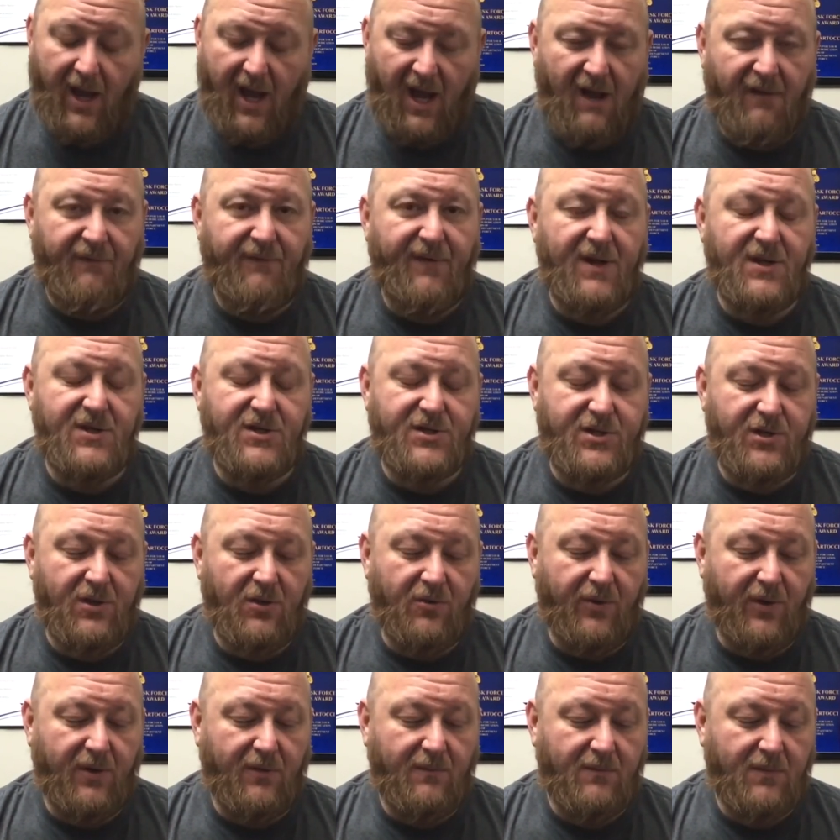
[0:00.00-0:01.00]
FN
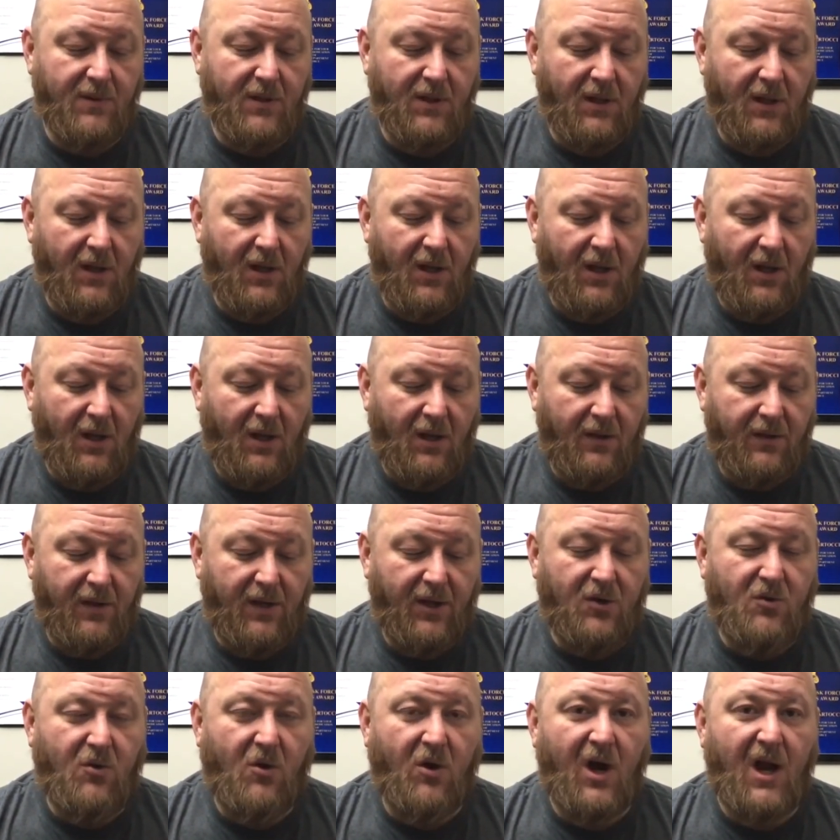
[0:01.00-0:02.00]
sued.
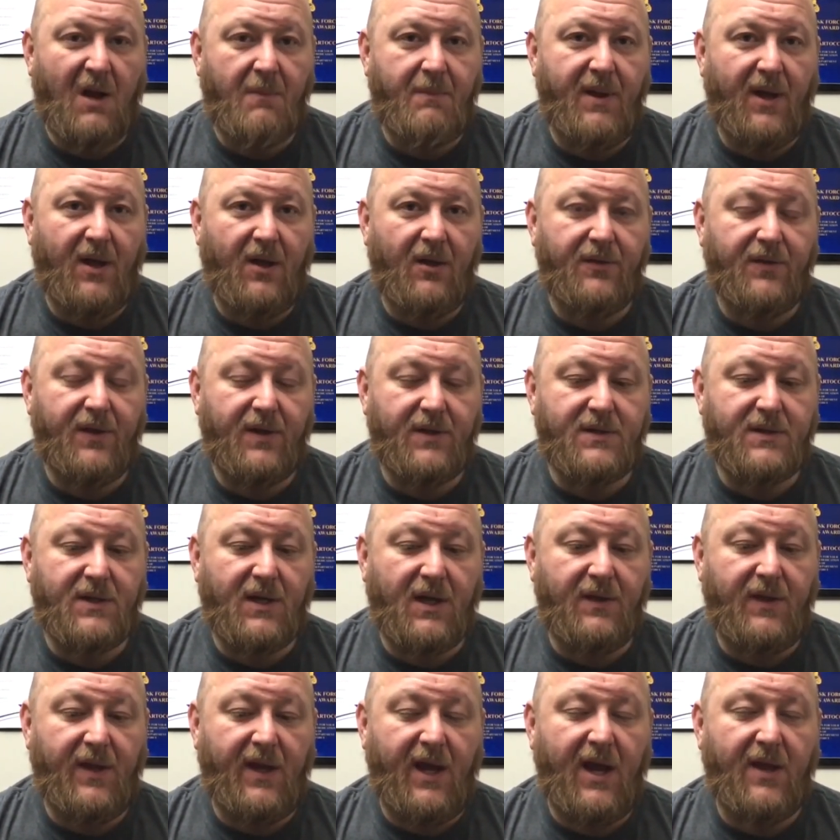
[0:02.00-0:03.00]
The court upheld that
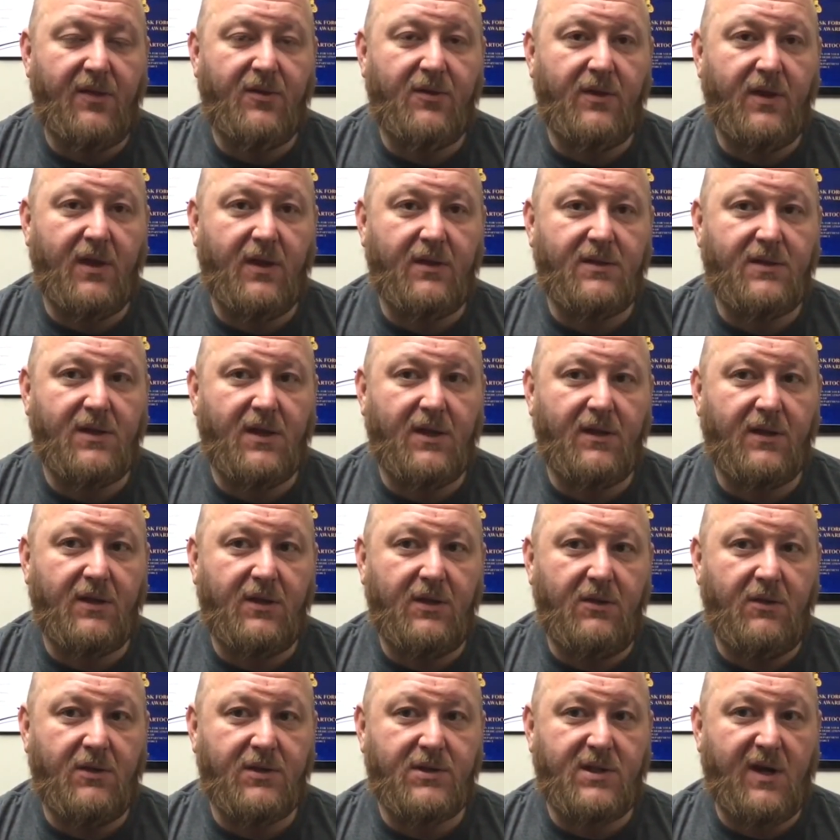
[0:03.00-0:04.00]
the
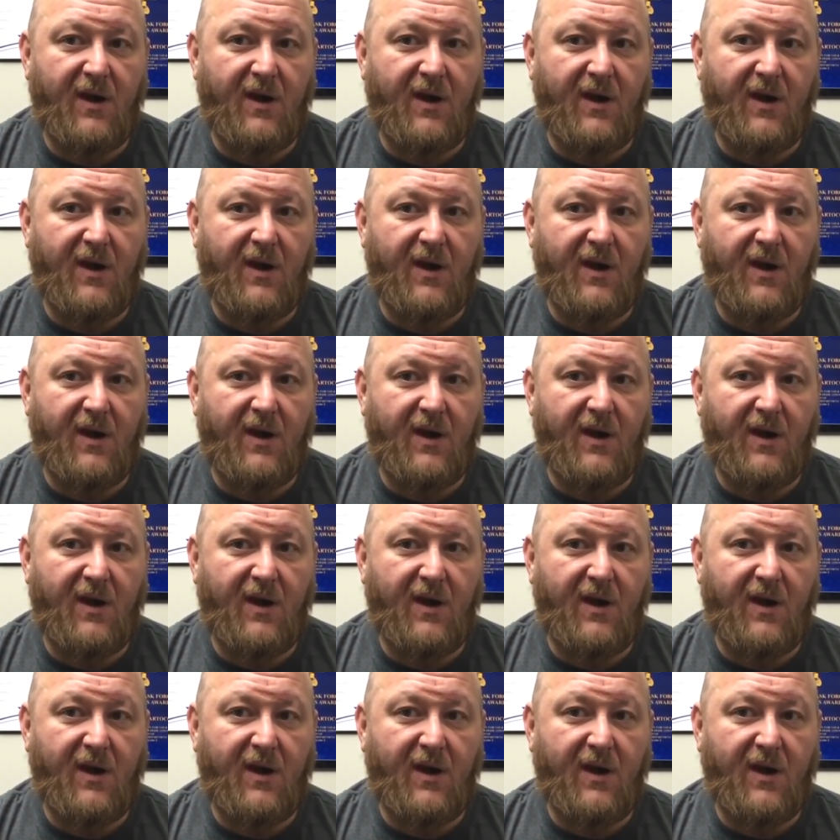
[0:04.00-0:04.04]
U.S.